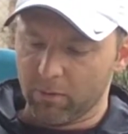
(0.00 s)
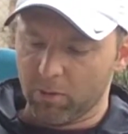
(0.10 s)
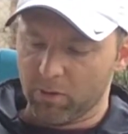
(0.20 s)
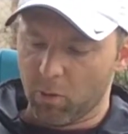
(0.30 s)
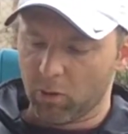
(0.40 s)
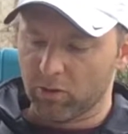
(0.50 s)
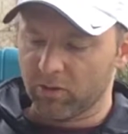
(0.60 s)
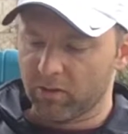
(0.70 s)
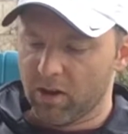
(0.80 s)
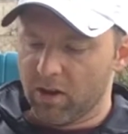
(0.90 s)
with
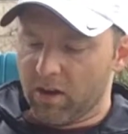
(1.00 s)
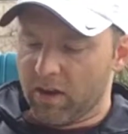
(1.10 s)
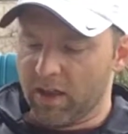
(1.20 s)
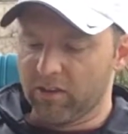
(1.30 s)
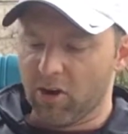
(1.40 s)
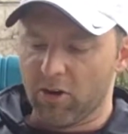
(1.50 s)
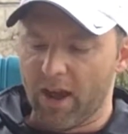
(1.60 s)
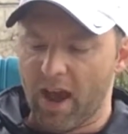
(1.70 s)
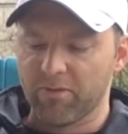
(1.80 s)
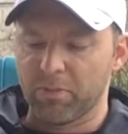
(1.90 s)
mortals, kids called
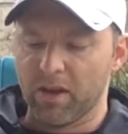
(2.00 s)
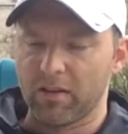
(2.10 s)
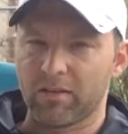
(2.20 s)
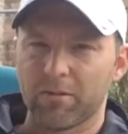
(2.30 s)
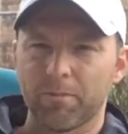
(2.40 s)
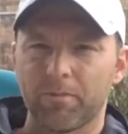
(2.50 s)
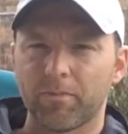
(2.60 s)
half-bloods."